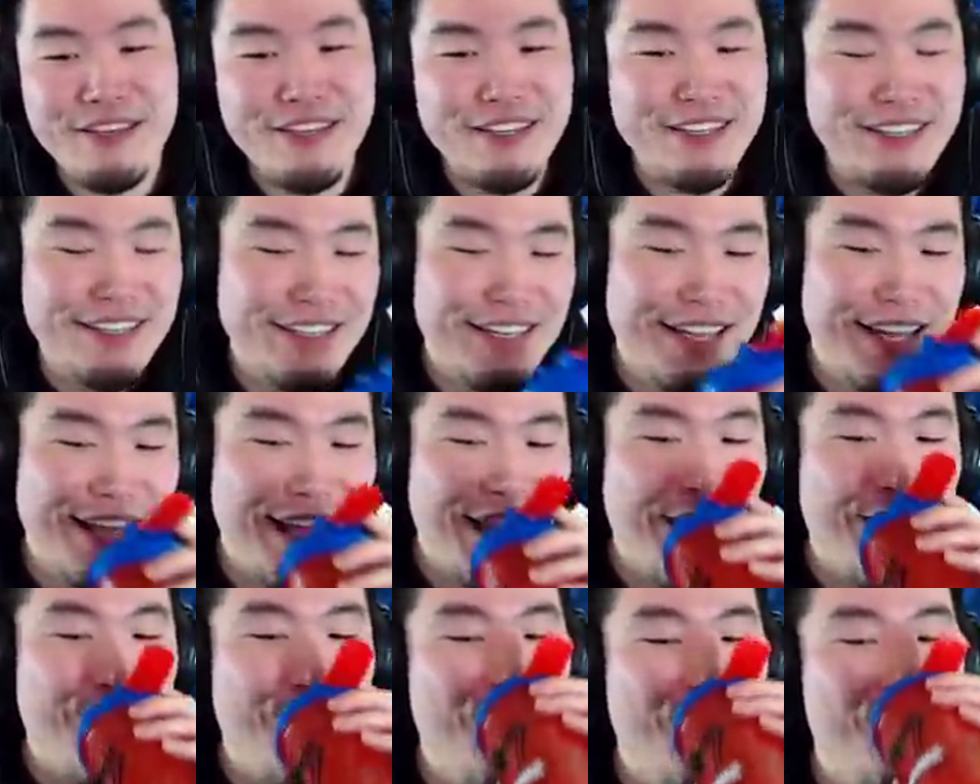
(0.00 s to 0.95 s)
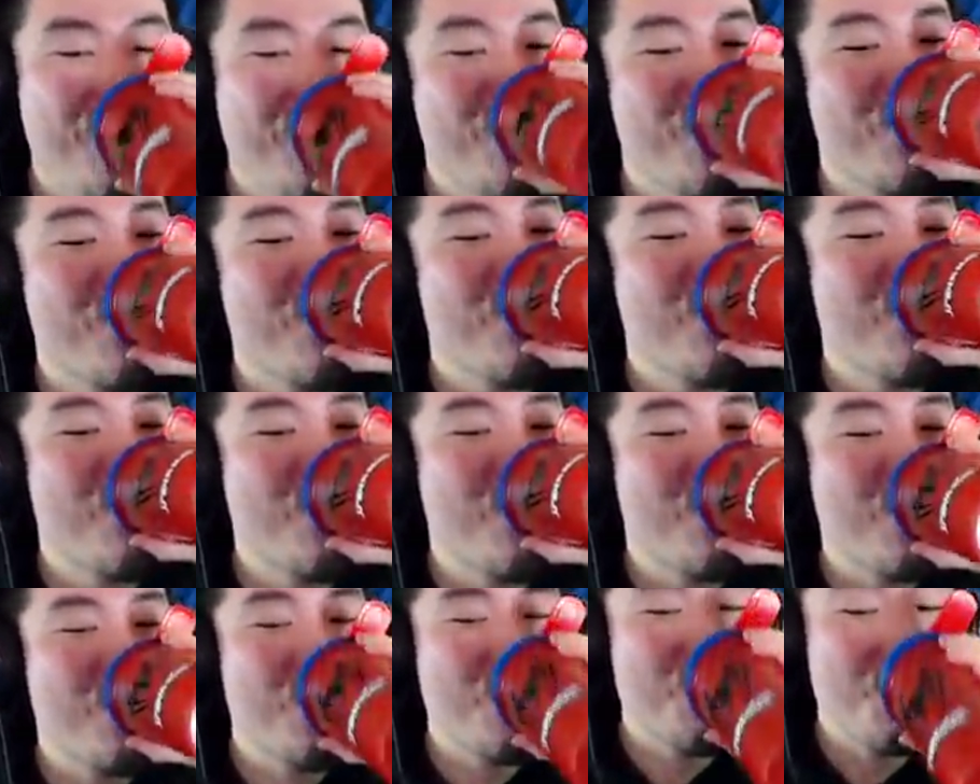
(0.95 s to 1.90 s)

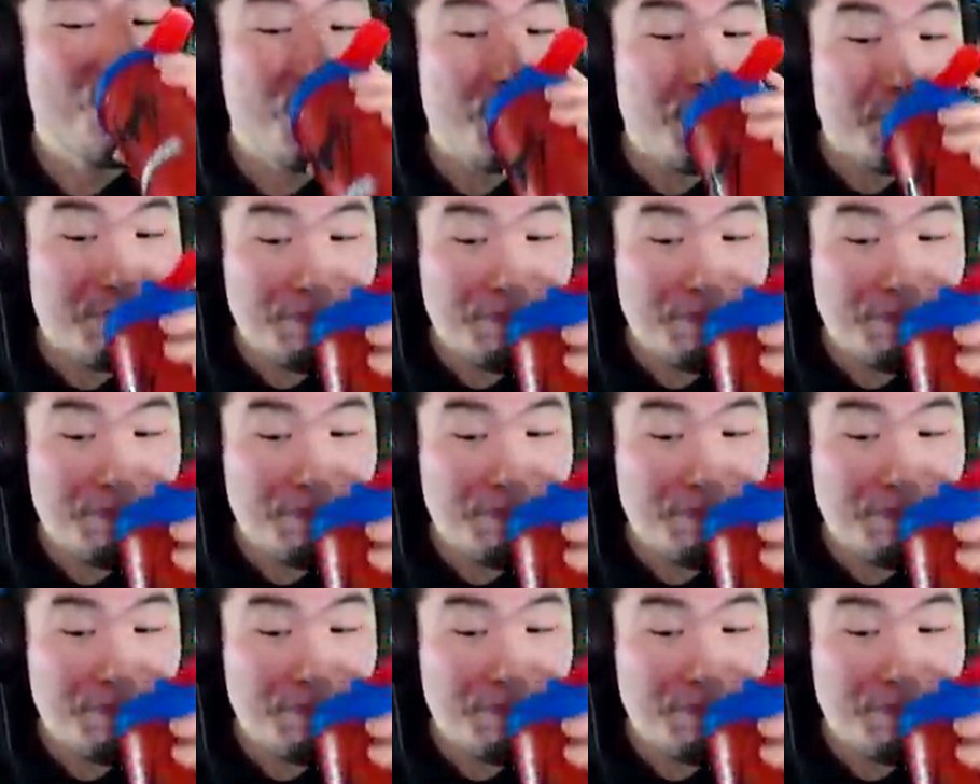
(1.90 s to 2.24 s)
Nothing is said.